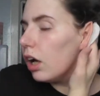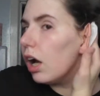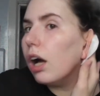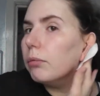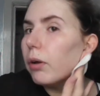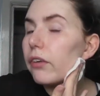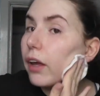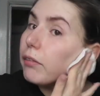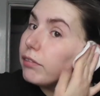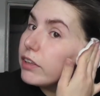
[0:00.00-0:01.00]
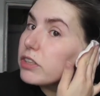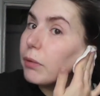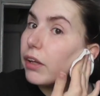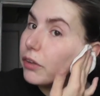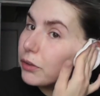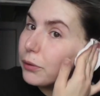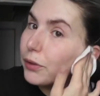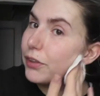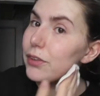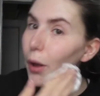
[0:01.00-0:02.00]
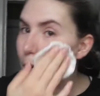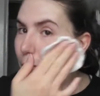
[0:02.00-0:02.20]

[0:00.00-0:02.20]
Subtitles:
because I finished my other toners.